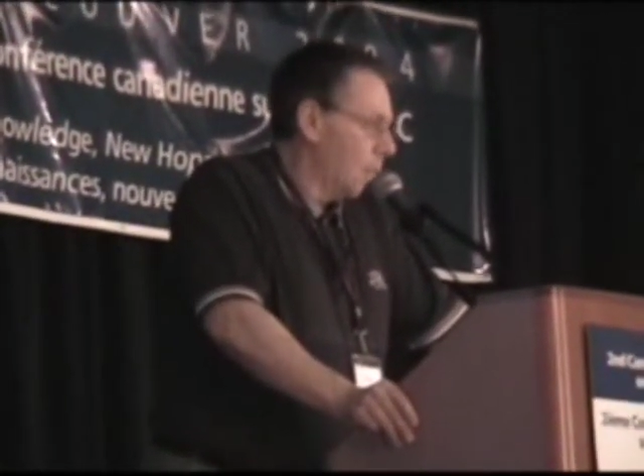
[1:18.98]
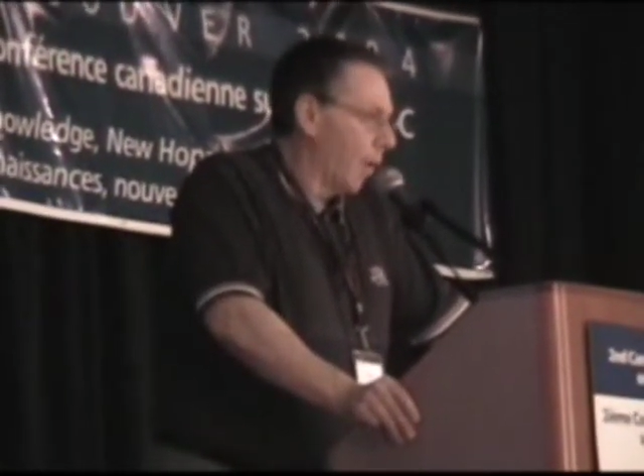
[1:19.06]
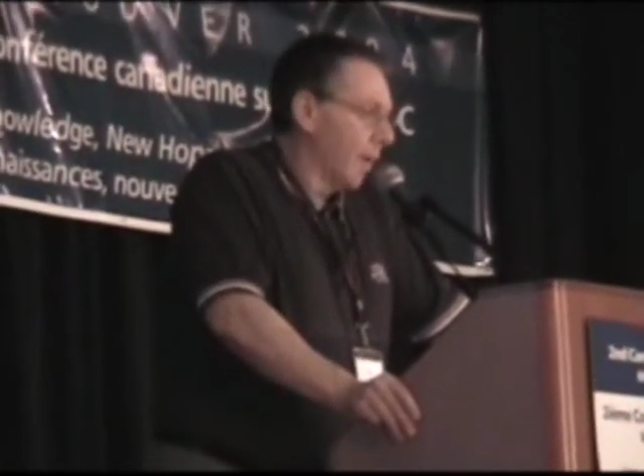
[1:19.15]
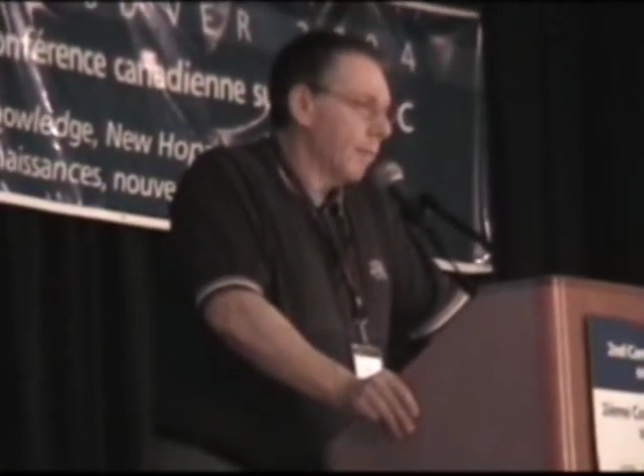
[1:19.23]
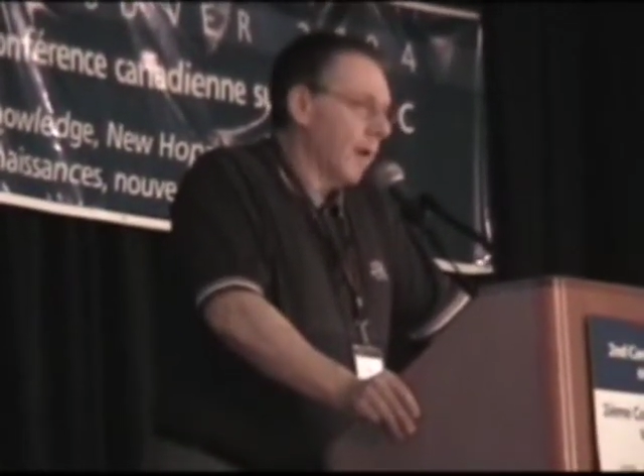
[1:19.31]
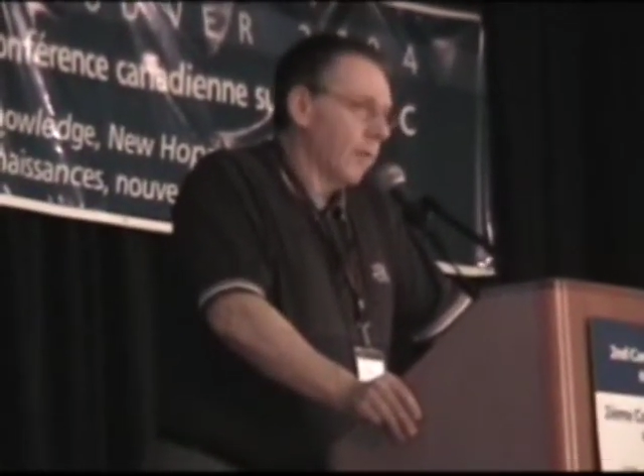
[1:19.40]

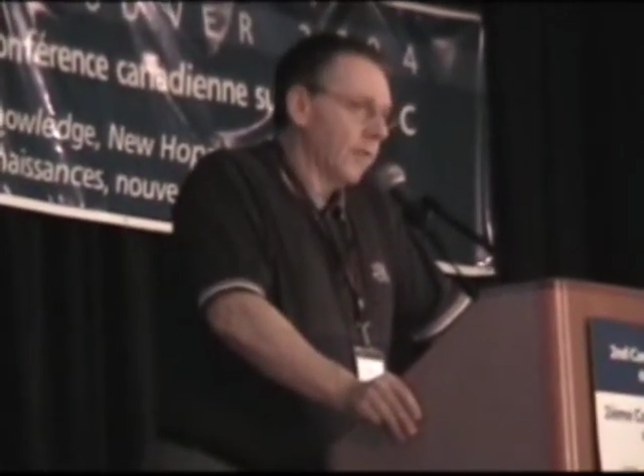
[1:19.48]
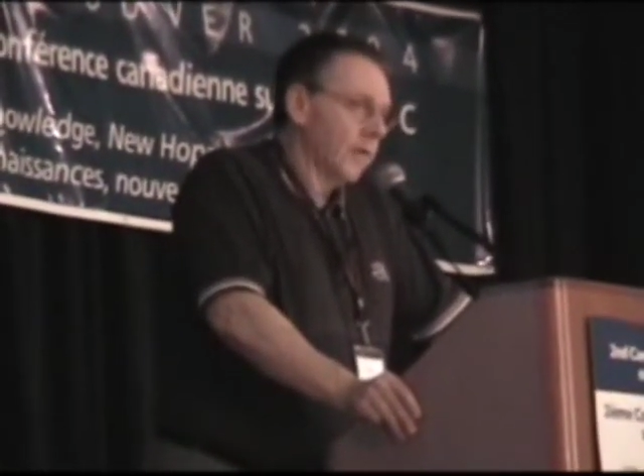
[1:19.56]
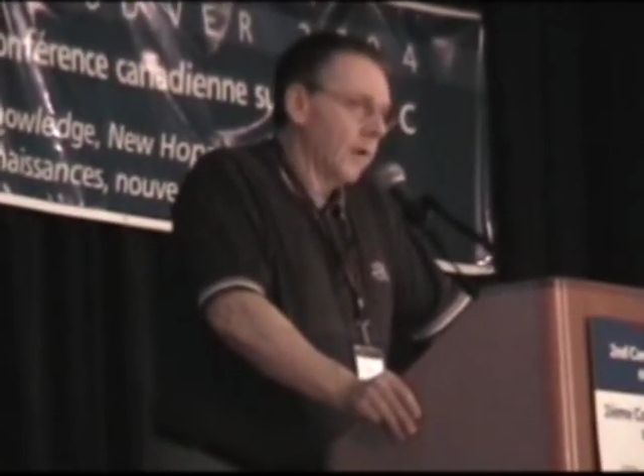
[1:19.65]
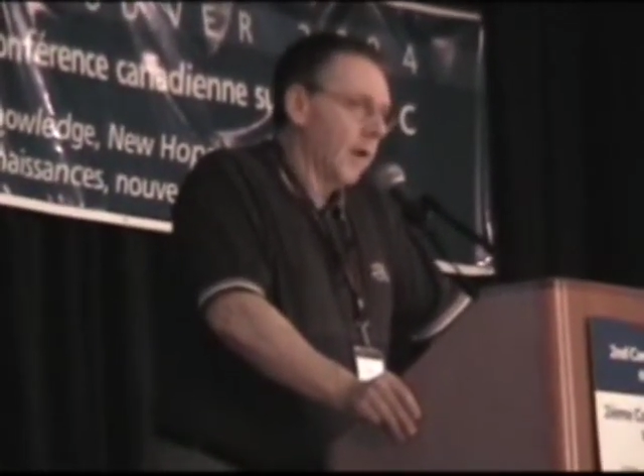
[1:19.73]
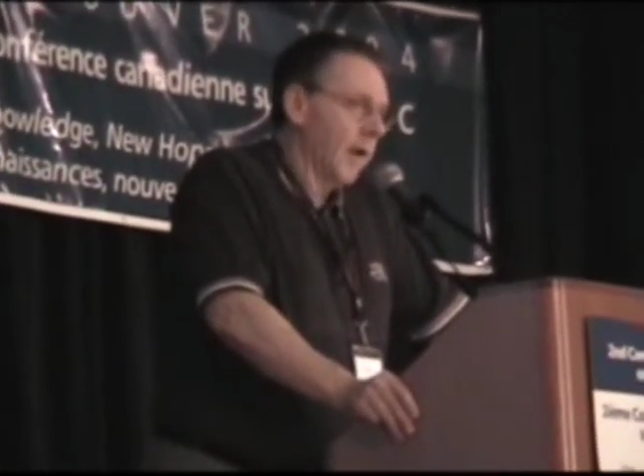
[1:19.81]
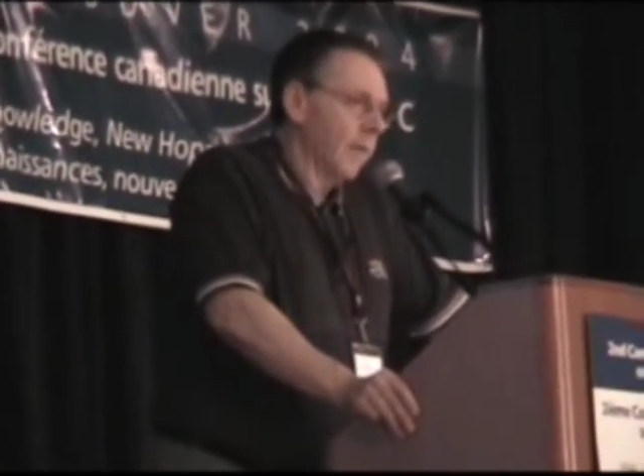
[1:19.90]
But I was
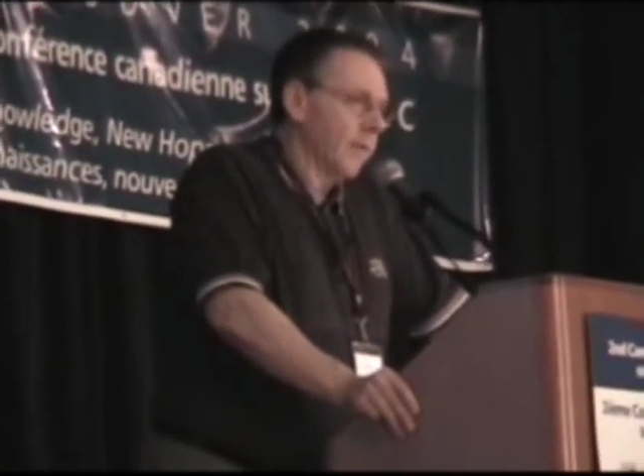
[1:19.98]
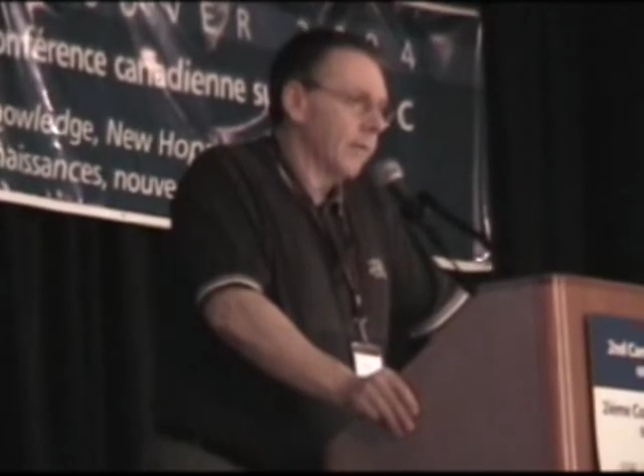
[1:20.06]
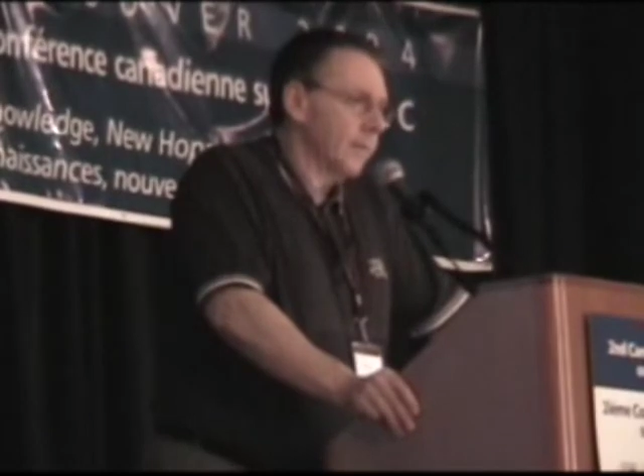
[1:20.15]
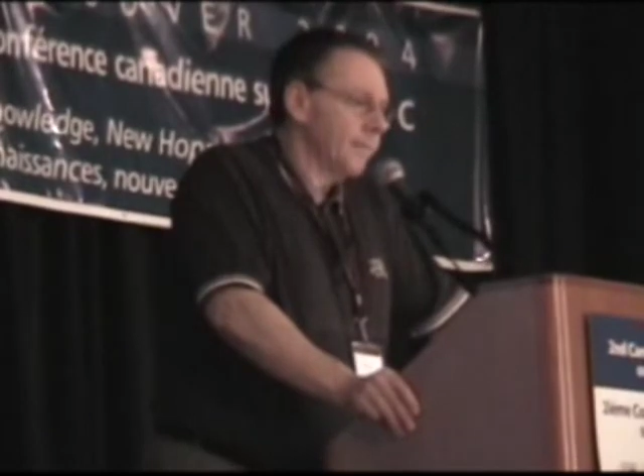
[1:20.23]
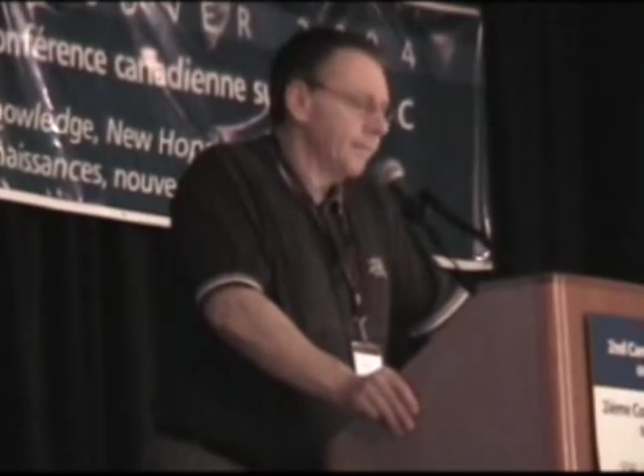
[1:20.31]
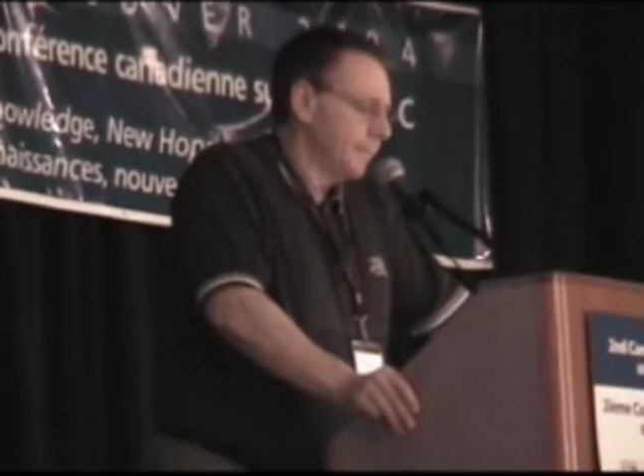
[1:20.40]
alive
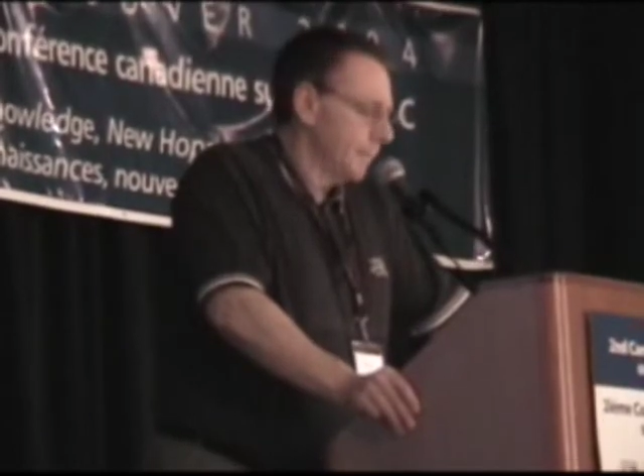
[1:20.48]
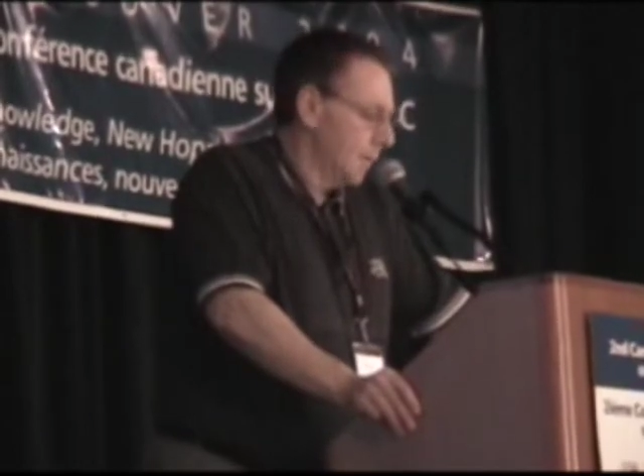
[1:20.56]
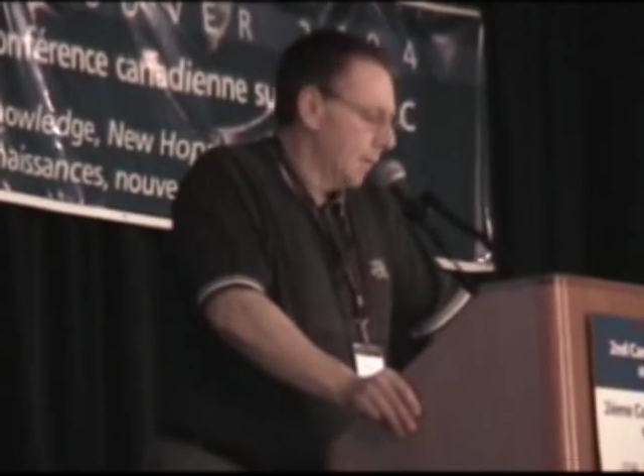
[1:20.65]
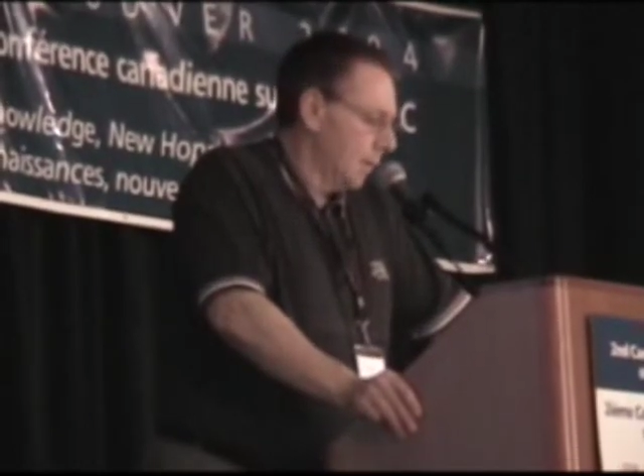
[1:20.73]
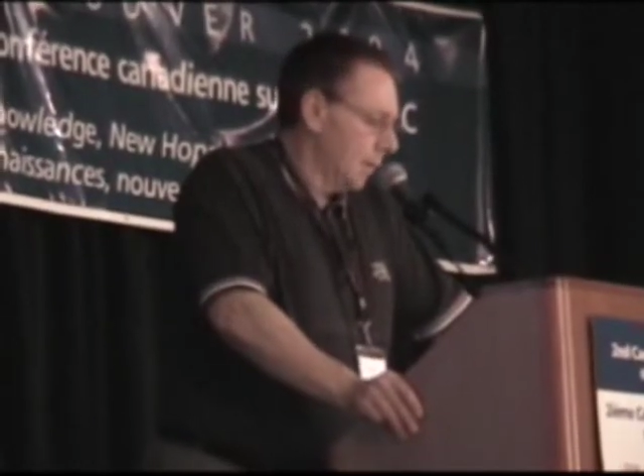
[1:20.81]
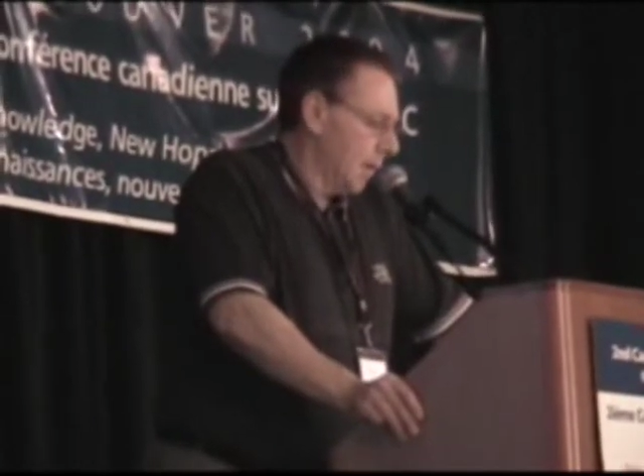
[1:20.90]

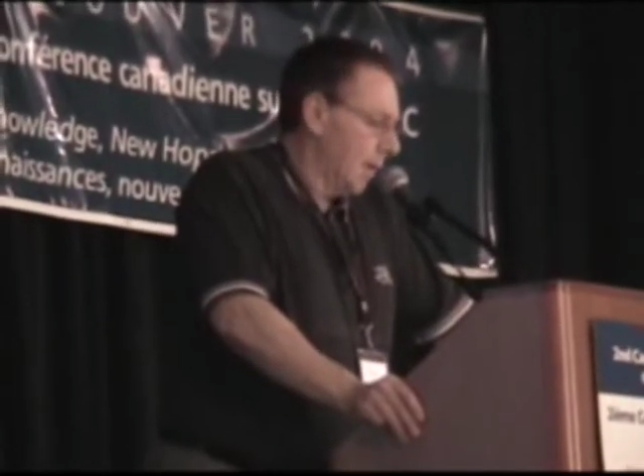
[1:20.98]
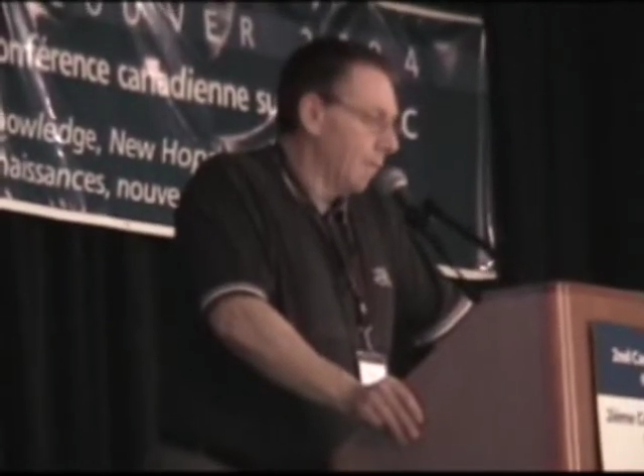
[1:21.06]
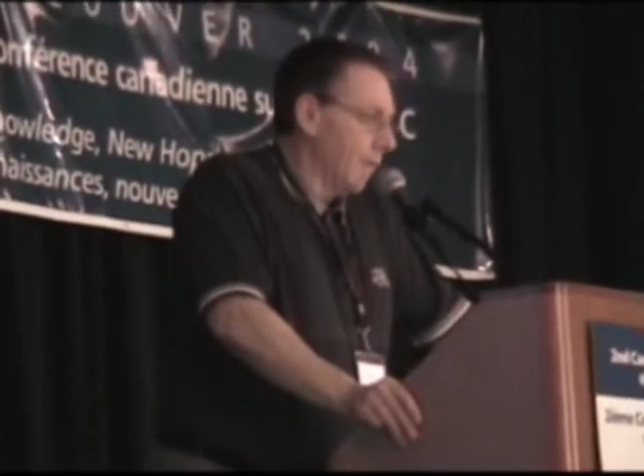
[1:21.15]
and